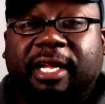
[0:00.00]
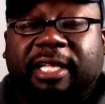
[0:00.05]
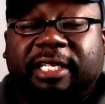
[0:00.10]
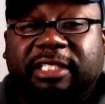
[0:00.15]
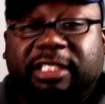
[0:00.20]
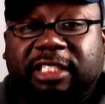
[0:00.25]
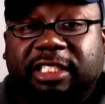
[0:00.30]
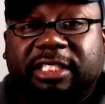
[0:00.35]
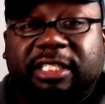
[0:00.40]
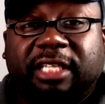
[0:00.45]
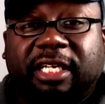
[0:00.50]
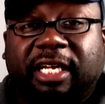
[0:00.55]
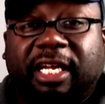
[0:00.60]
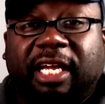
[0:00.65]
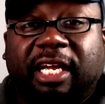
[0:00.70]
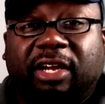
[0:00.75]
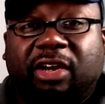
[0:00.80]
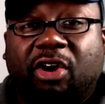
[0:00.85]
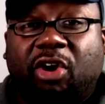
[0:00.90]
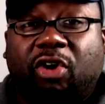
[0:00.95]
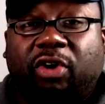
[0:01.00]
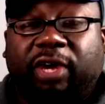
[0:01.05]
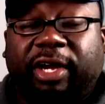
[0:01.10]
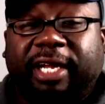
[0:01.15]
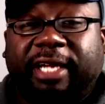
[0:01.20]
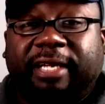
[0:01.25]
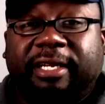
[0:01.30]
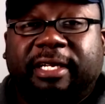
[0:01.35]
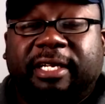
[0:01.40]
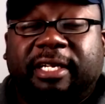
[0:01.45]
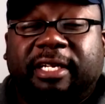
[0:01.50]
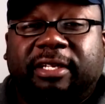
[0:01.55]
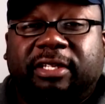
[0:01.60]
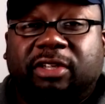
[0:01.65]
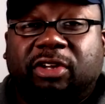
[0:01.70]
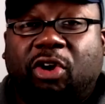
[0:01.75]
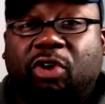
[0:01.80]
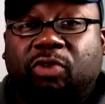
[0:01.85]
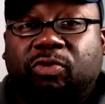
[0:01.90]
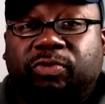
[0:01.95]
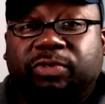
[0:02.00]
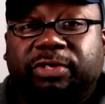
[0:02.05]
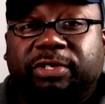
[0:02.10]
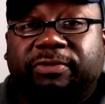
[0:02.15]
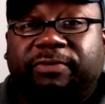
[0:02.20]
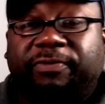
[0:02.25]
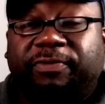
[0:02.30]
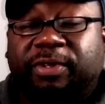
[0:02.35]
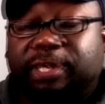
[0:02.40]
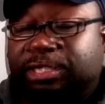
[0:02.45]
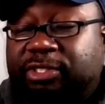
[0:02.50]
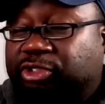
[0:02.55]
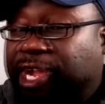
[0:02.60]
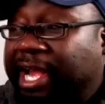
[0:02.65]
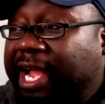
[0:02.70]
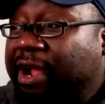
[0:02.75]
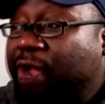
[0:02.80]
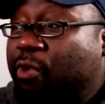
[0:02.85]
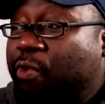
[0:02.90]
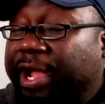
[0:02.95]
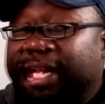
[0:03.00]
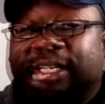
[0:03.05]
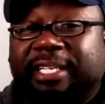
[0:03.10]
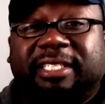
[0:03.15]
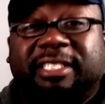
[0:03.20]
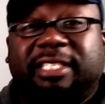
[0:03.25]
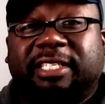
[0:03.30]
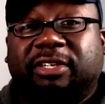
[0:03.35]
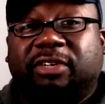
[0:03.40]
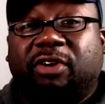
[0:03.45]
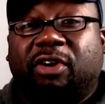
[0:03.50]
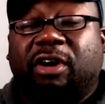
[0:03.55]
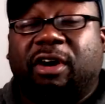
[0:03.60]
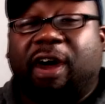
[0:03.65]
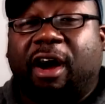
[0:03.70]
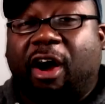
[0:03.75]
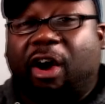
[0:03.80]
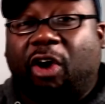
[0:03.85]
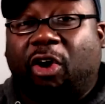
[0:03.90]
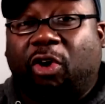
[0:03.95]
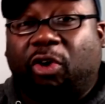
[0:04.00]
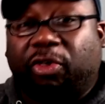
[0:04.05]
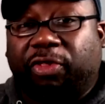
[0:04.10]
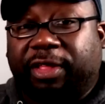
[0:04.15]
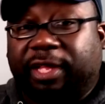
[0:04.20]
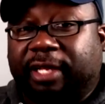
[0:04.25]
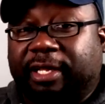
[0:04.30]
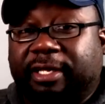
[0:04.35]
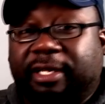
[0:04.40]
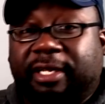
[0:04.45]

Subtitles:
just get going. Don't try and wait until all the